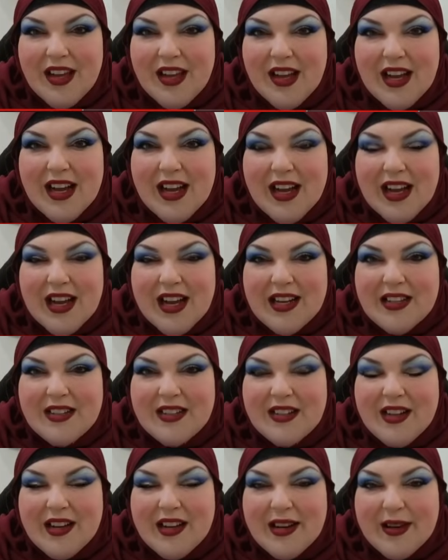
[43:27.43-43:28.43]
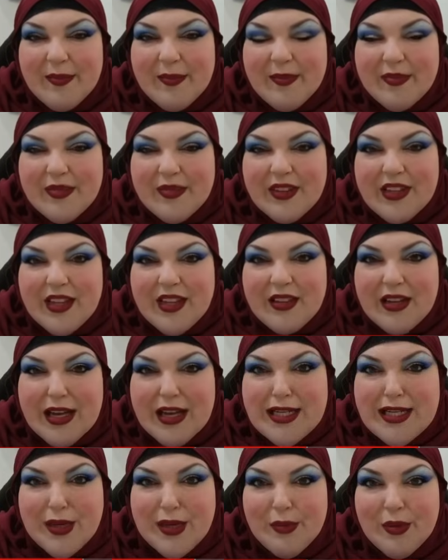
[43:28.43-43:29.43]
I had um, I
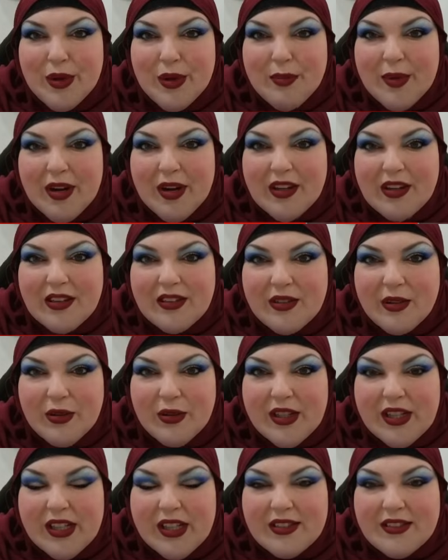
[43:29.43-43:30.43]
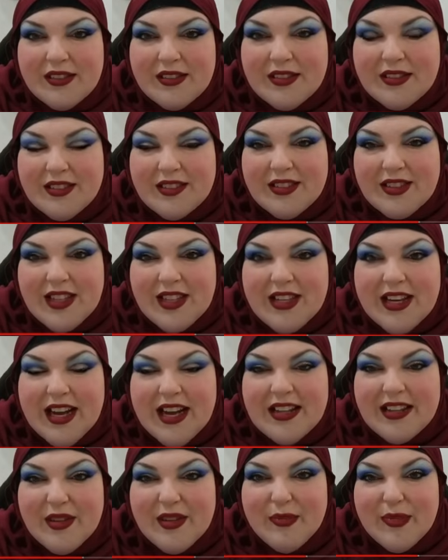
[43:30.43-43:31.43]
did a mukbang, Laura. I
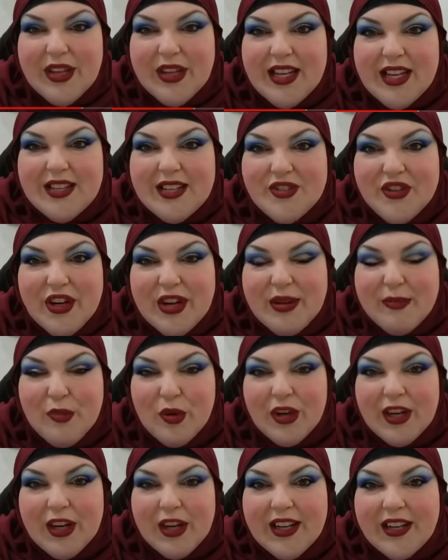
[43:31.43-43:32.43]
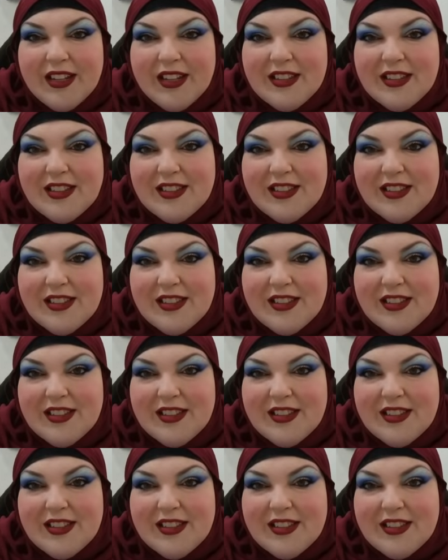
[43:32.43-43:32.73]
ate them yesterday morning.